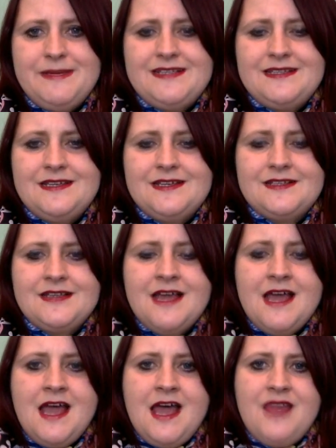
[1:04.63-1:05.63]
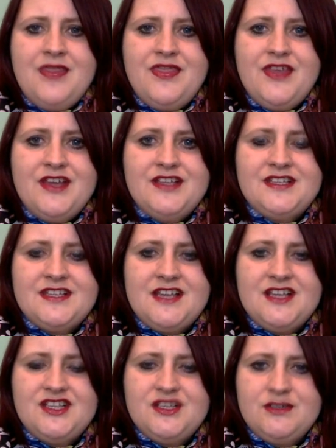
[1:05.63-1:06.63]
business, that
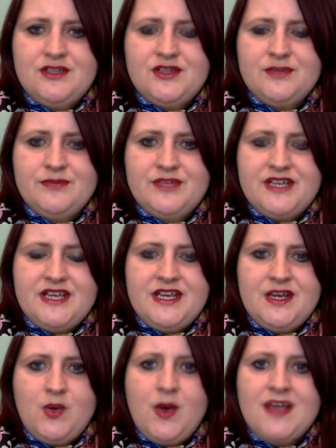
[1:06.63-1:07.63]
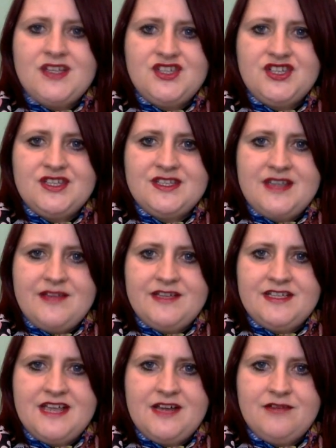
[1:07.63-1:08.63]
as soon as somebody questions their
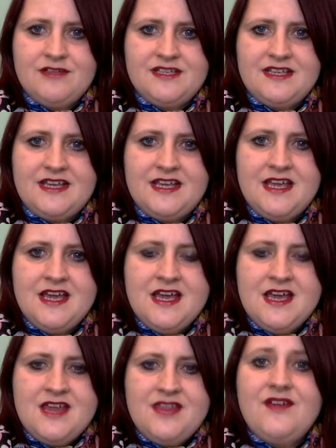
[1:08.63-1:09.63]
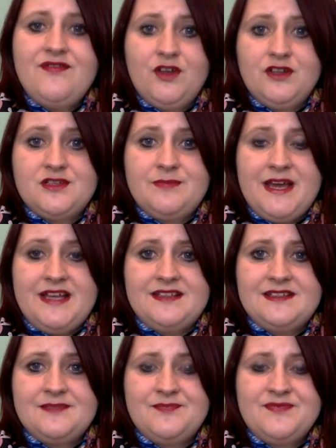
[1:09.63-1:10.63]
integrity, they fall to
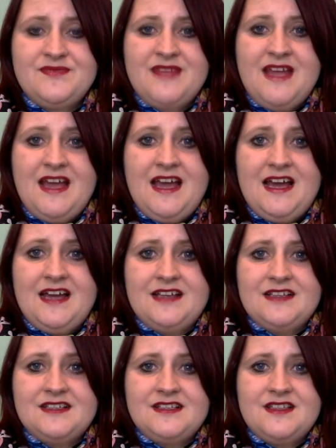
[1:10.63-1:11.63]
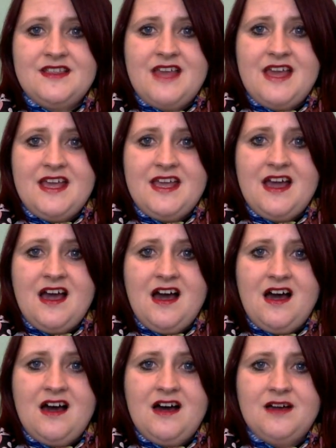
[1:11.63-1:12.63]
bits and they
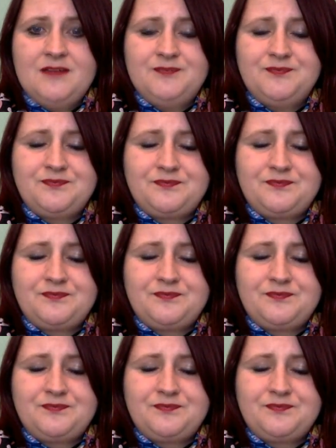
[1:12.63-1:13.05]
are